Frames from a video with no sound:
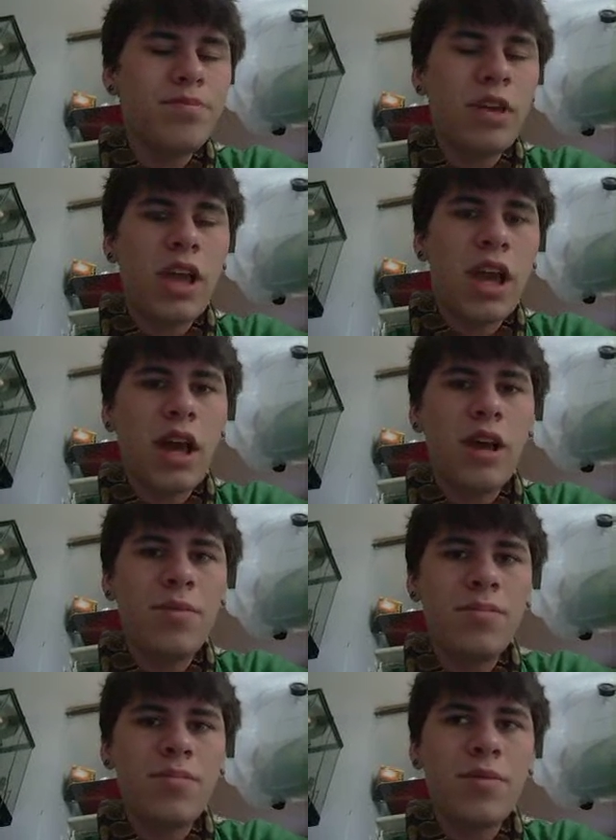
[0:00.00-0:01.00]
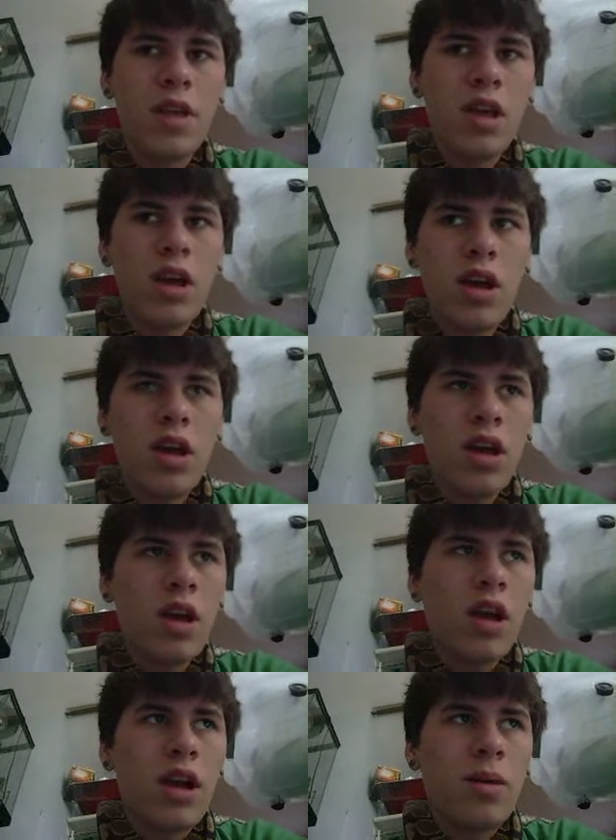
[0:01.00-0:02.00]
But yeah,
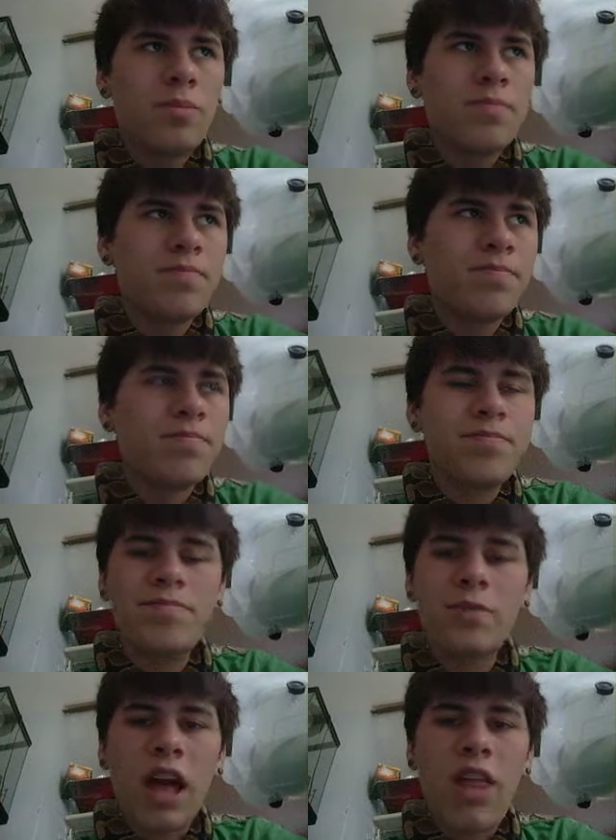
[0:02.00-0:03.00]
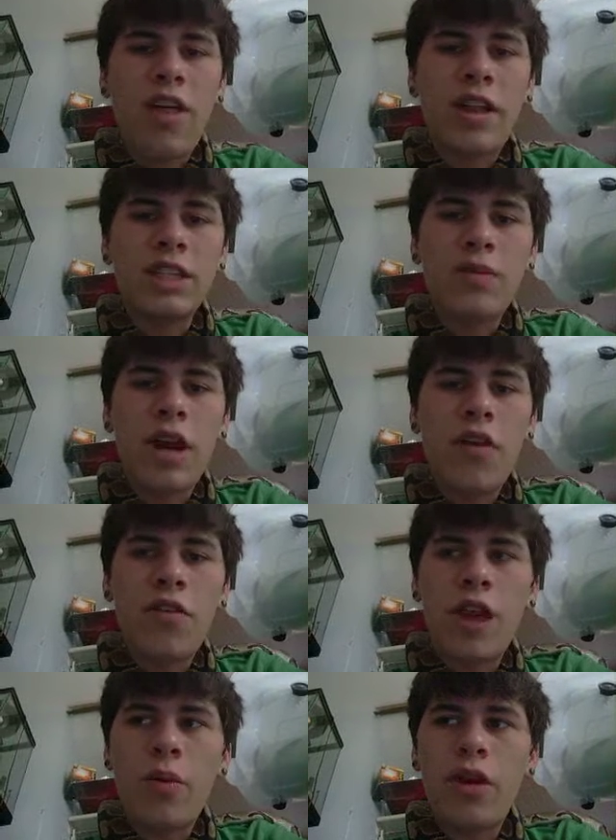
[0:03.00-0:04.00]
I think that's about
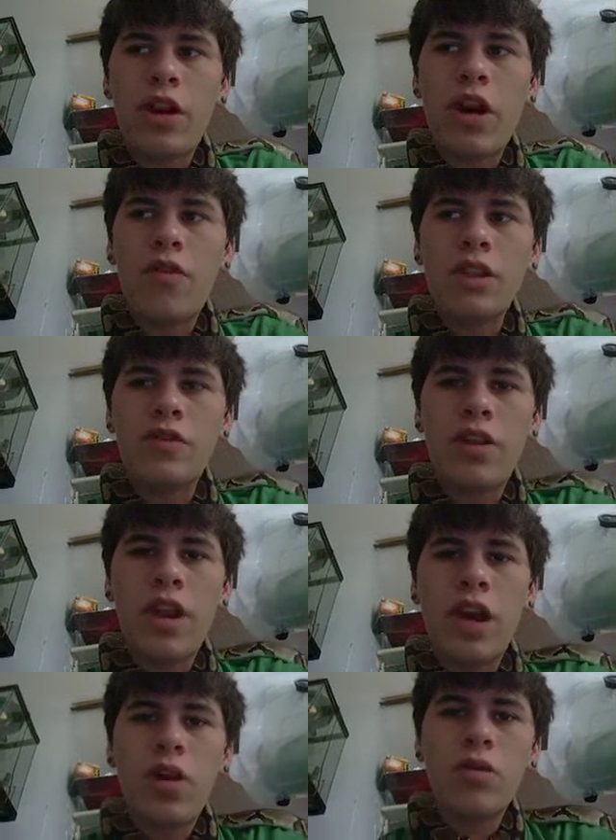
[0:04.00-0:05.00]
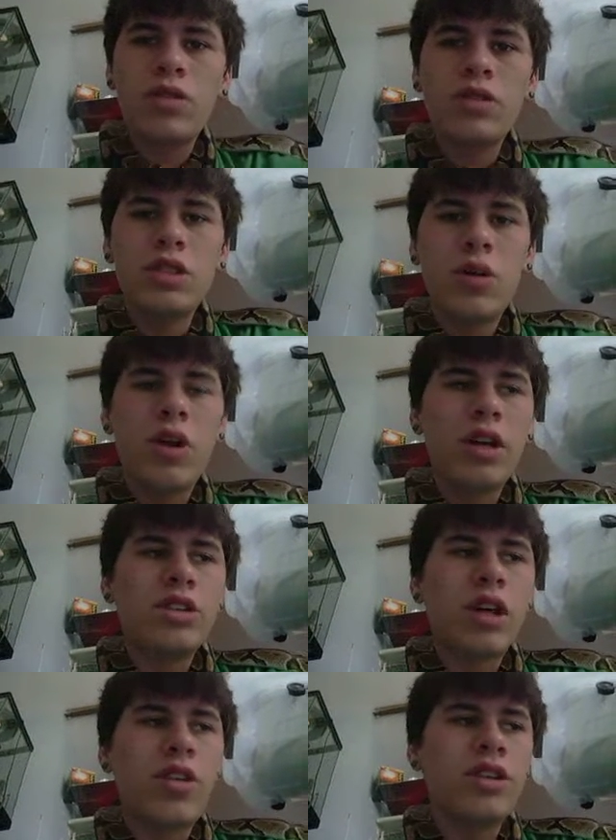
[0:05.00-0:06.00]
everything I wanted to cover in this video. So
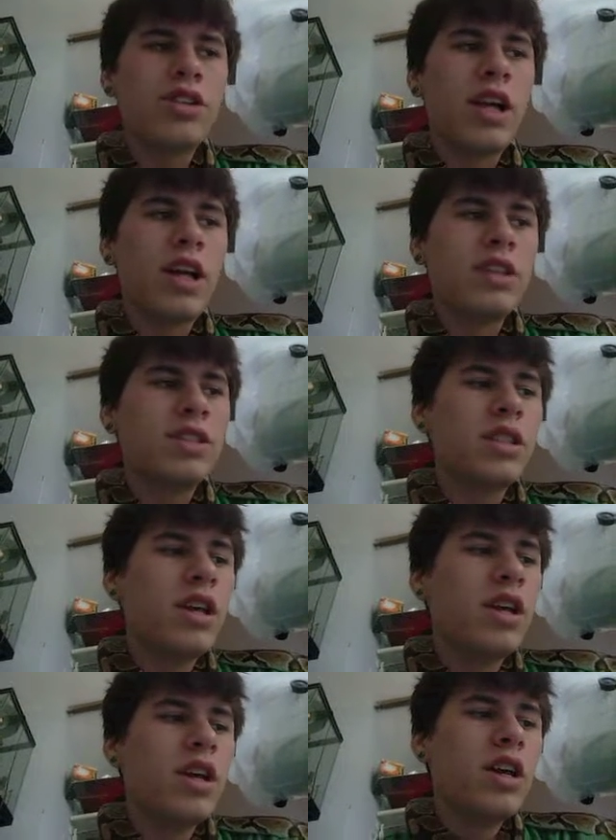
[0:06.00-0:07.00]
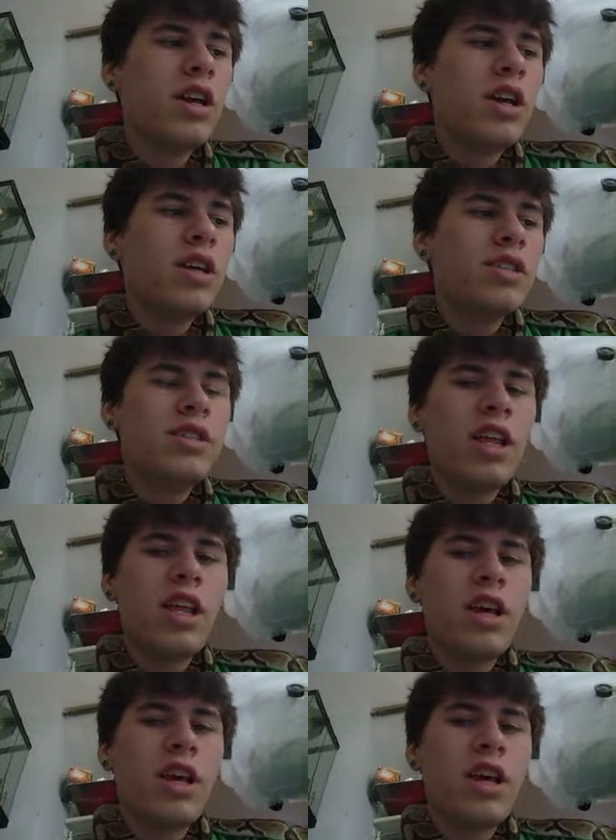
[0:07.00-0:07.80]
just thought I'd let you guys see